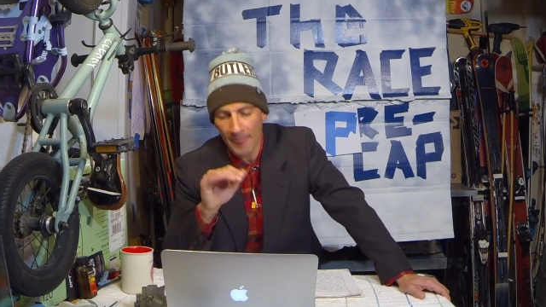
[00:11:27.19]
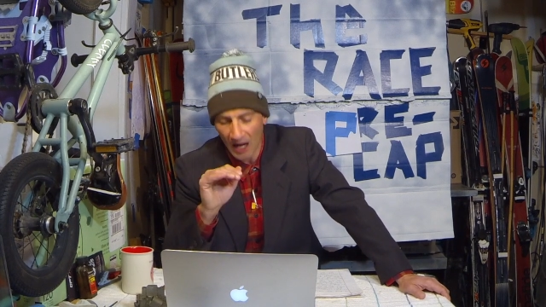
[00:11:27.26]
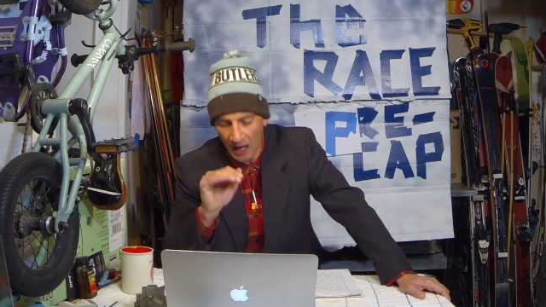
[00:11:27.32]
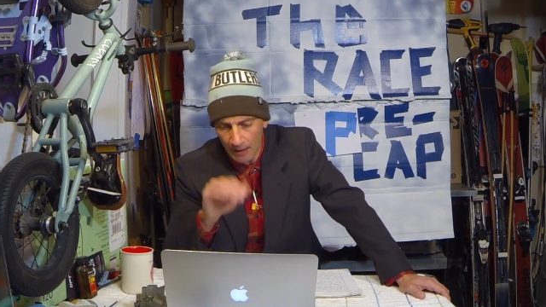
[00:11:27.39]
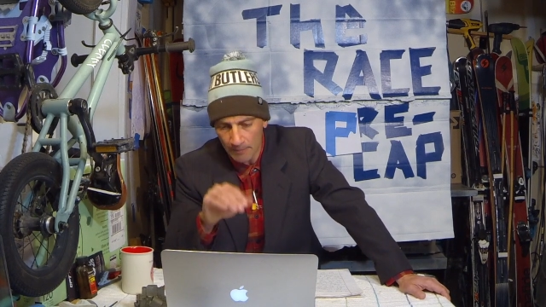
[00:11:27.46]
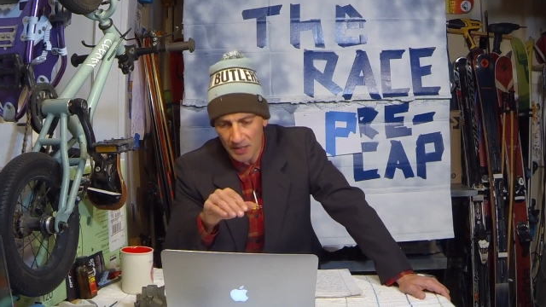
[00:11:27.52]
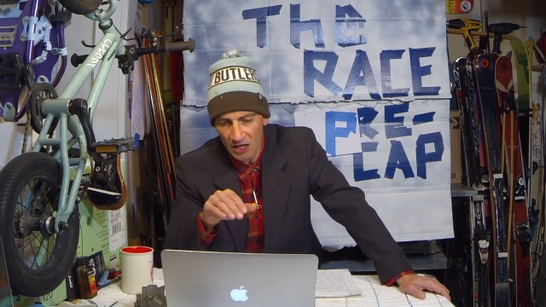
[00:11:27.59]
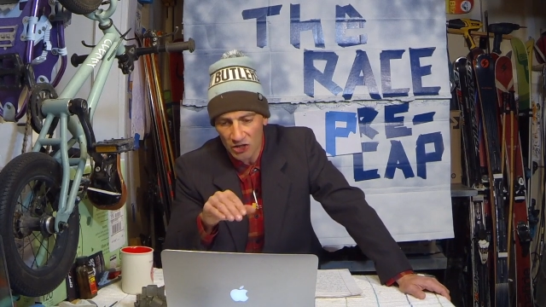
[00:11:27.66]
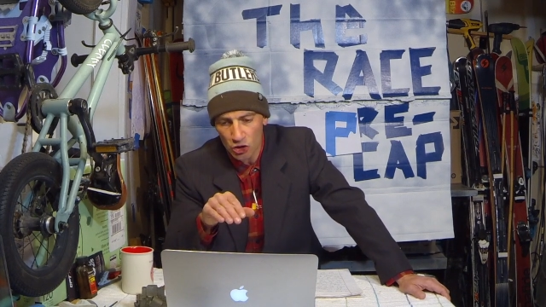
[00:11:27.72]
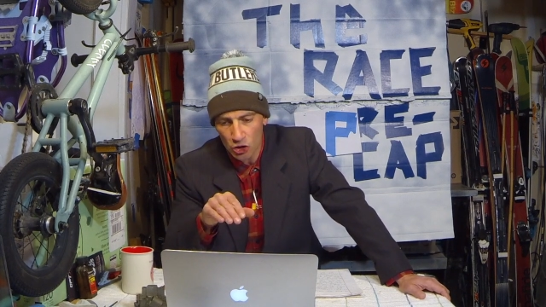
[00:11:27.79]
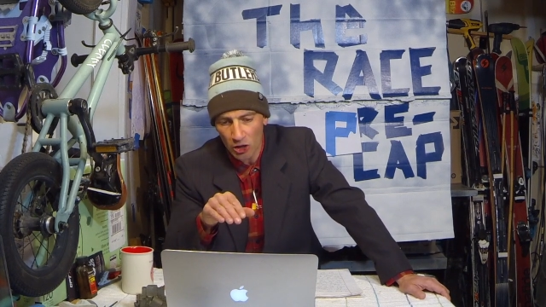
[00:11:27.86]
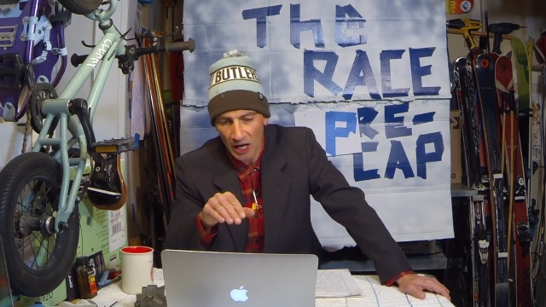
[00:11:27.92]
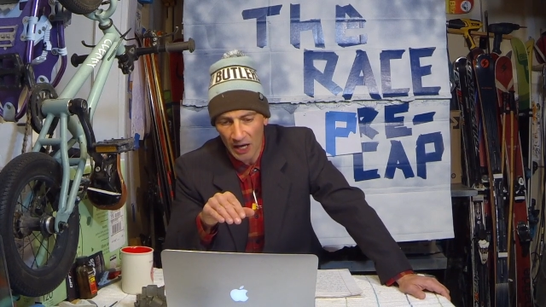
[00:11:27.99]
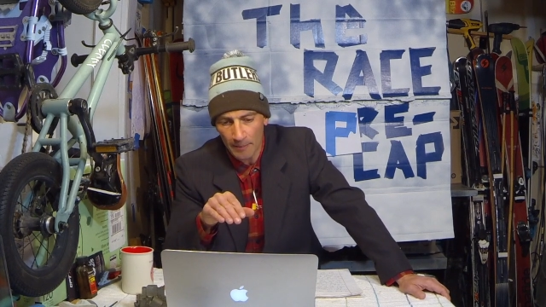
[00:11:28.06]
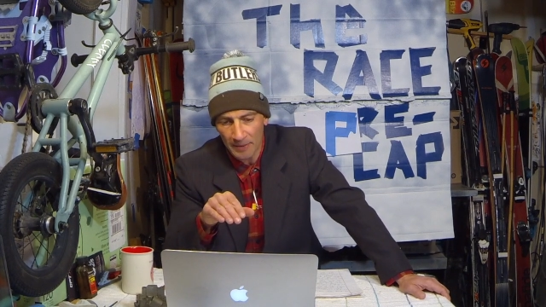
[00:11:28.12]
I'm not
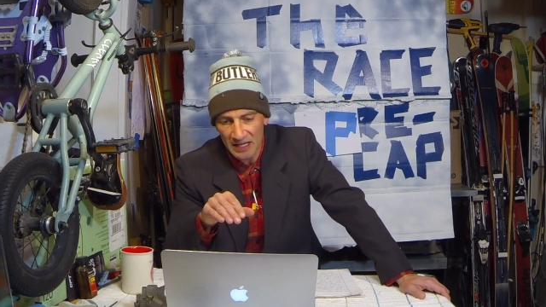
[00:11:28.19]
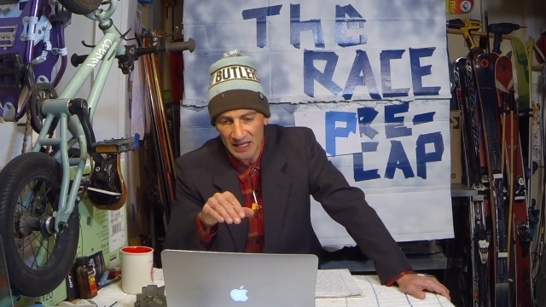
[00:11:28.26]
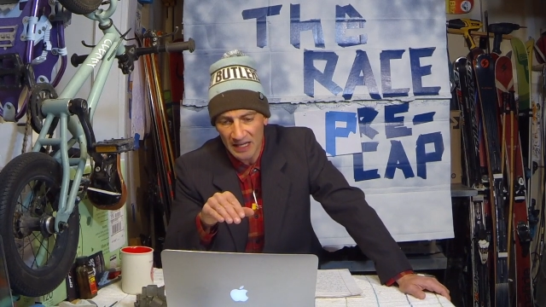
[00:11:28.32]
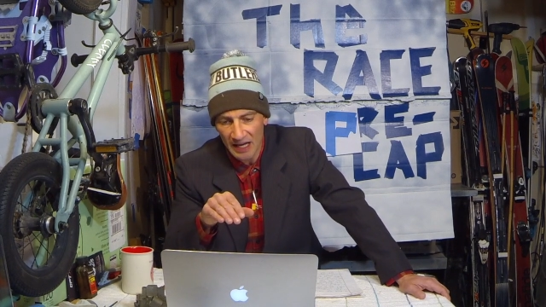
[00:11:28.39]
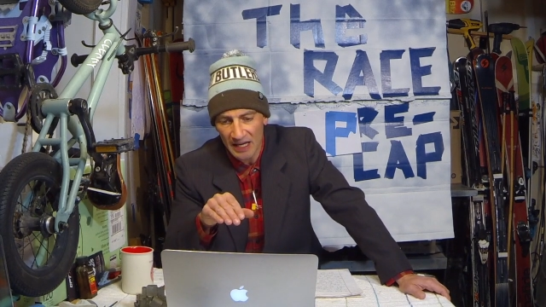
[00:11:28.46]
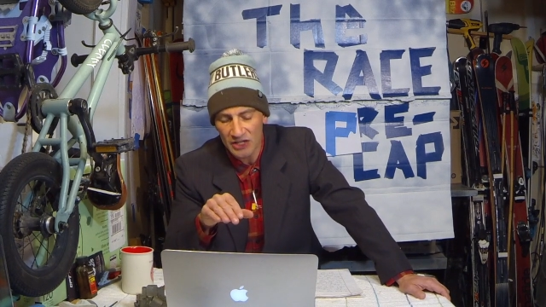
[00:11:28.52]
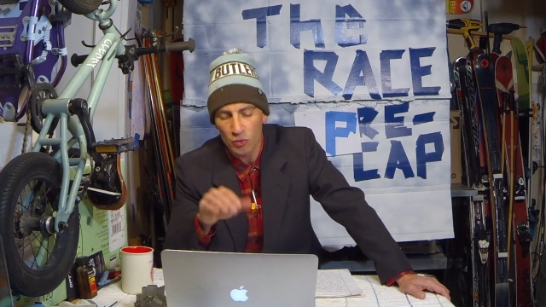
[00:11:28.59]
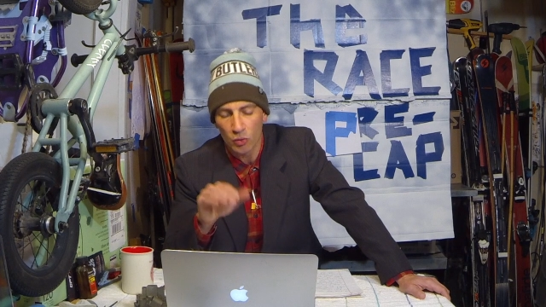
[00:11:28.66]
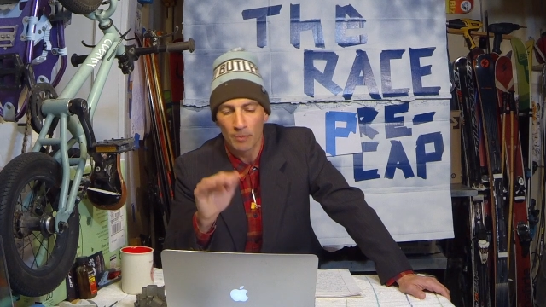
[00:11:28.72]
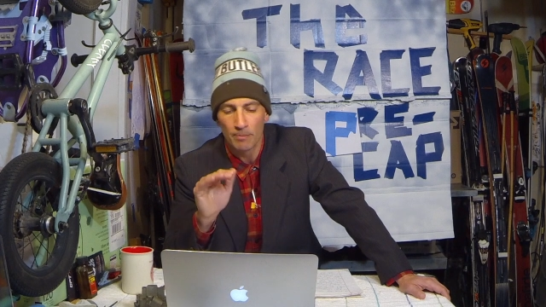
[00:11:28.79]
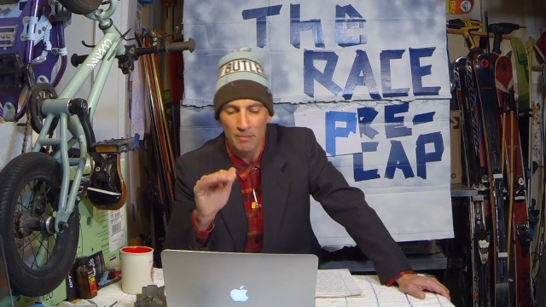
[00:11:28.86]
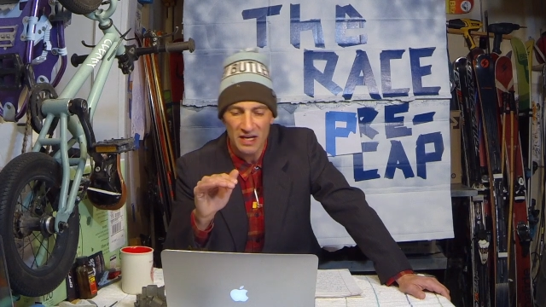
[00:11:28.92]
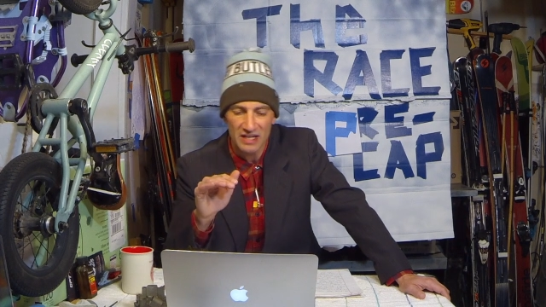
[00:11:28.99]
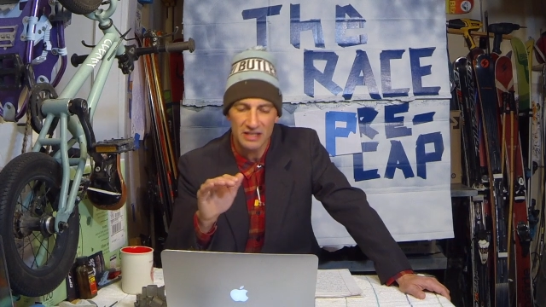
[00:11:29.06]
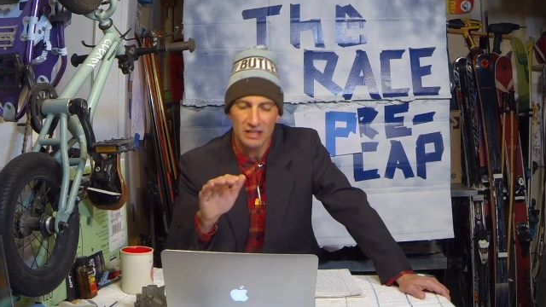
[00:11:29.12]
sure how many gates we're
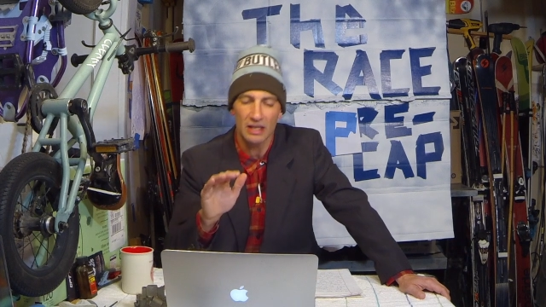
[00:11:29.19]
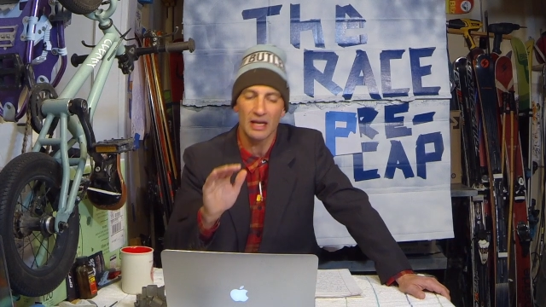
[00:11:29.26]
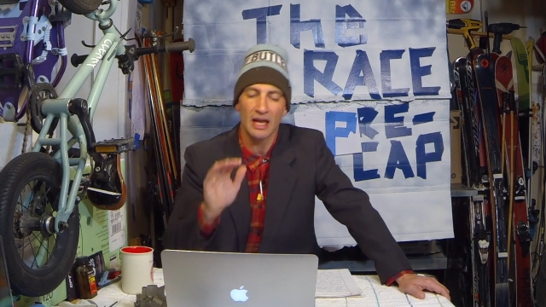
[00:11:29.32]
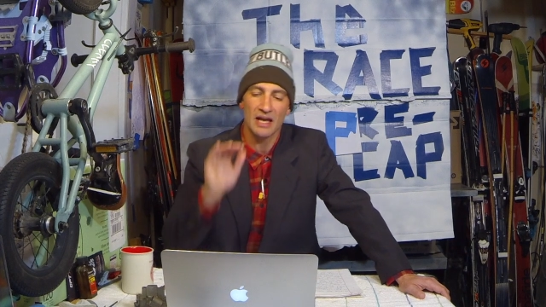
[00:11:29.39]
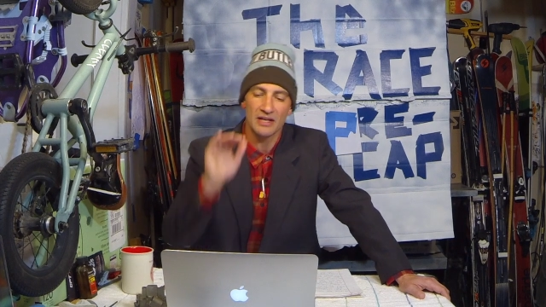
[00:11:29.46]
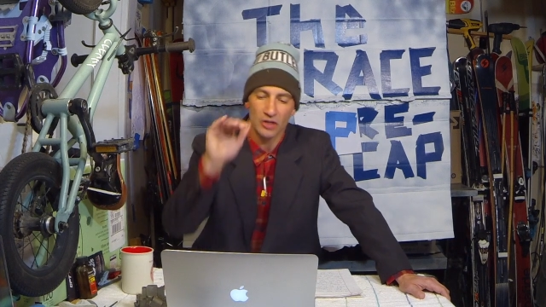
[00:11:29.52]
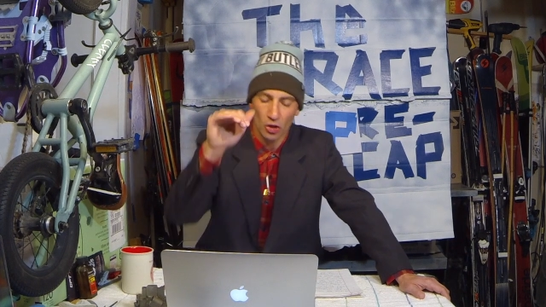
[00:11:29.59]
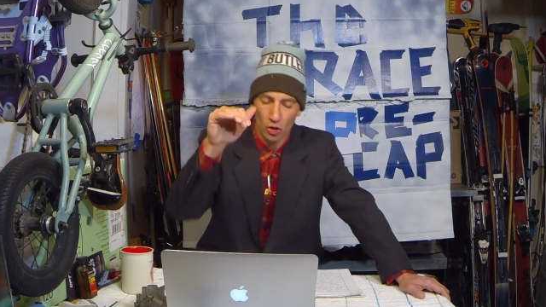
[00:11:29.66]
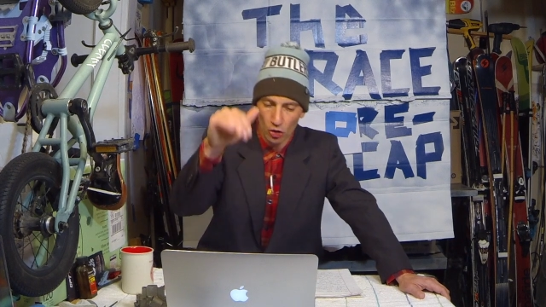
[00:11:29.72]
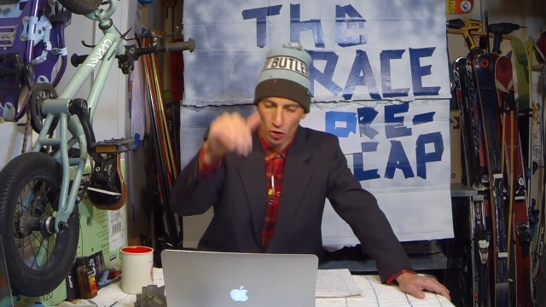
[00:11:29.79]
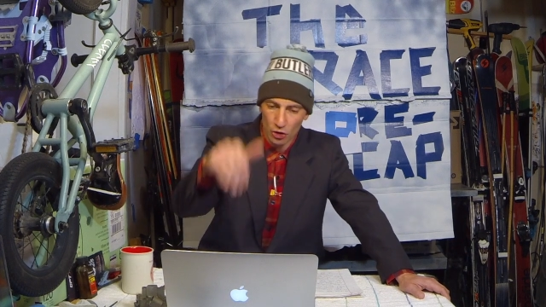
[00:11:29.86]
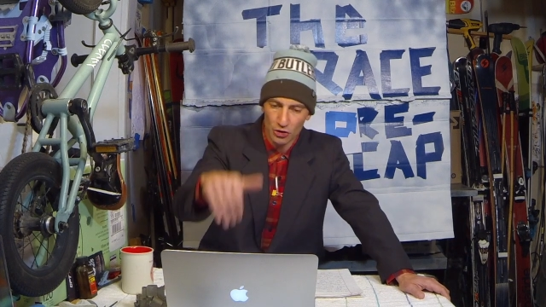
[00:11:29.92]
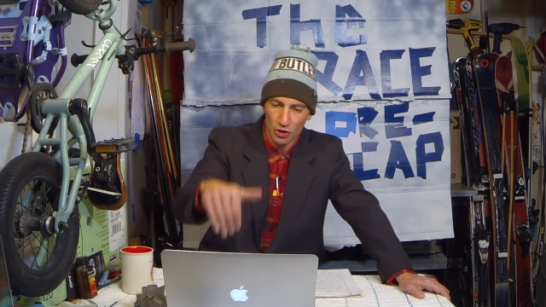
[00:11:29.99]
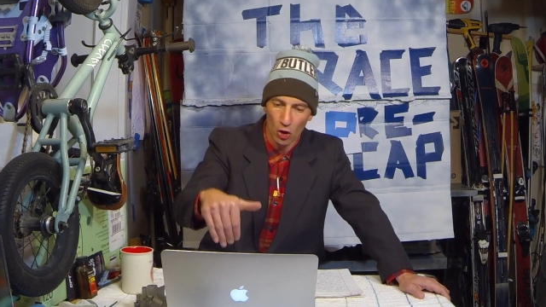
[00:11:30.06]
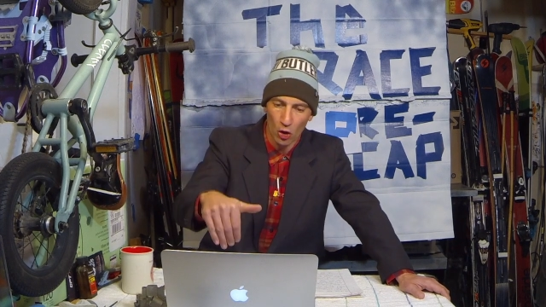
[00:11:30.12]
missing as it
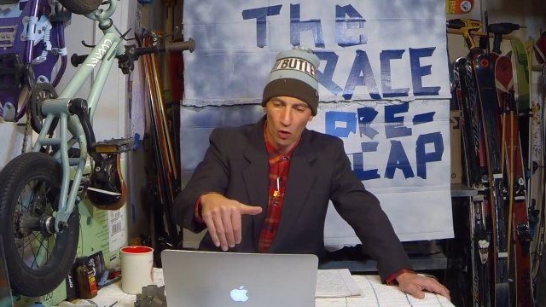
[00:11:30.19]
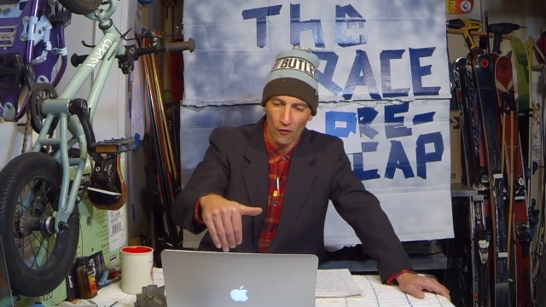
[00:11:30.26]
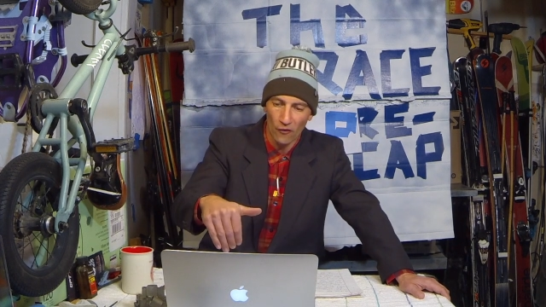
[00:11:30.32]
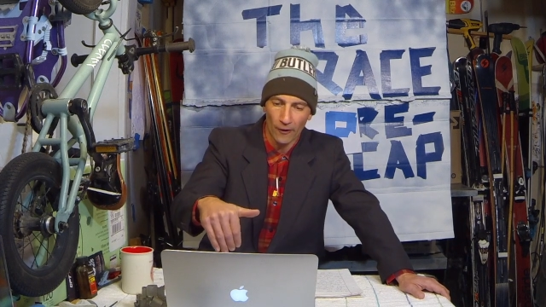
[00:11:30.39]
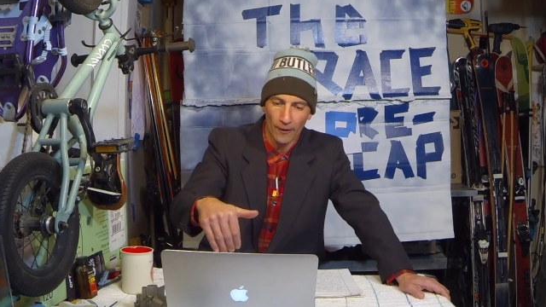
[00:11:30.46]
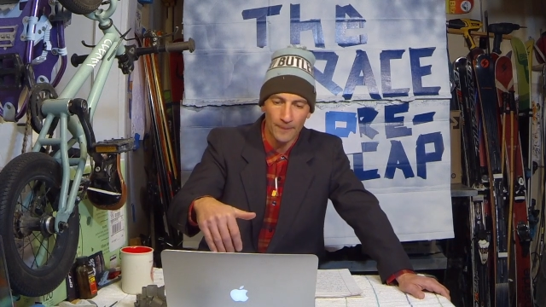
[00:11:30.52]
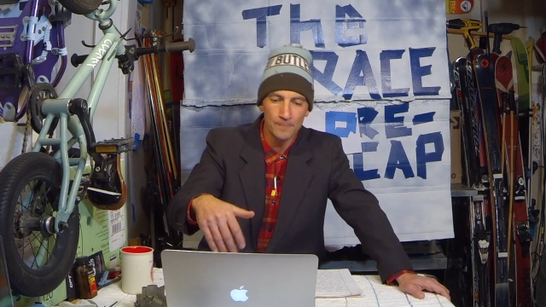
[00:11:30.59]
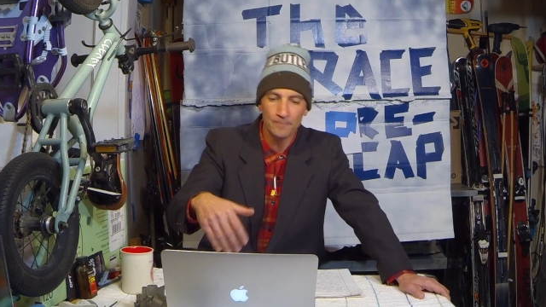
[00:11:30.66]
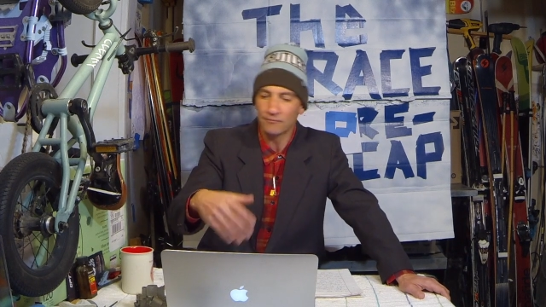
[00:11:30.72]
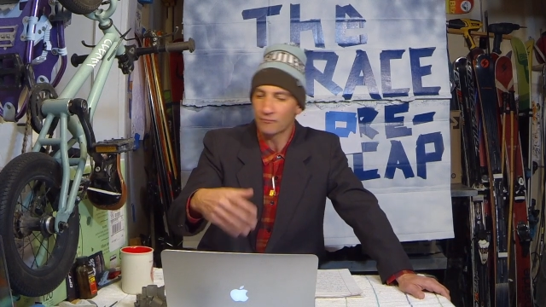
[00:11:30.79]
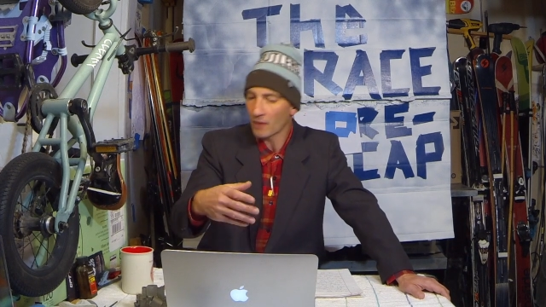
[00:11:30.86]
curls over,